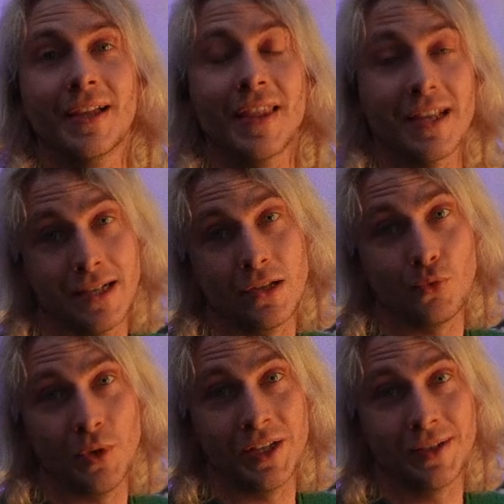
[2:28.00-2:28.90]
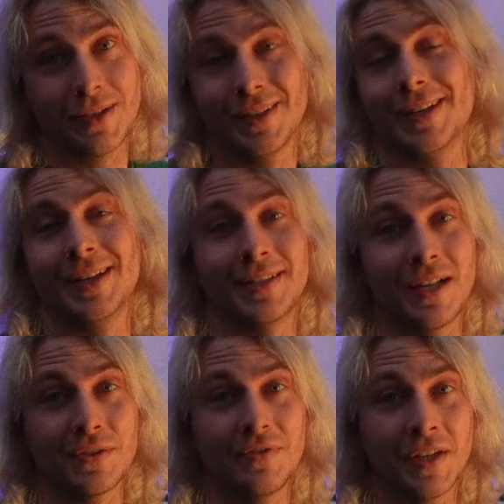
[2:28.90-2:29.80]
That sounds weird. It
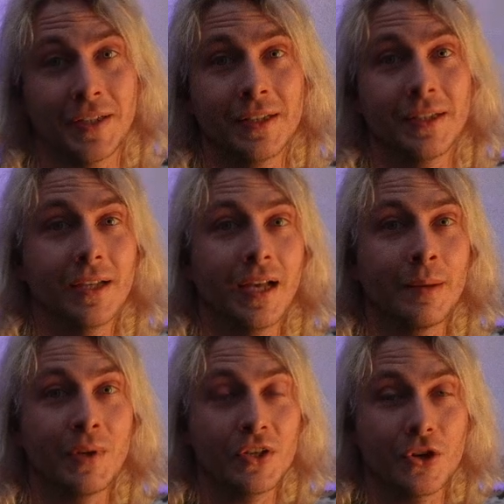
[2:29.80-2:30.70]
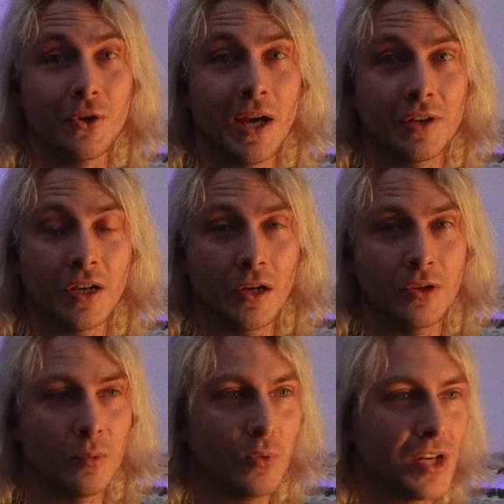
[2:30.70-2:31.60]
sounds fun. I'm going to show you how the color
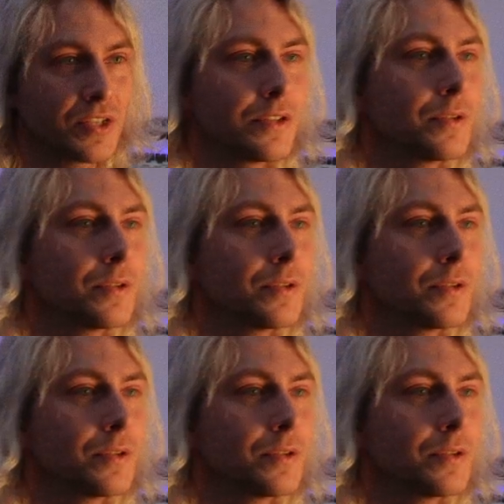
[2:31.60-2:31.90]
knob works.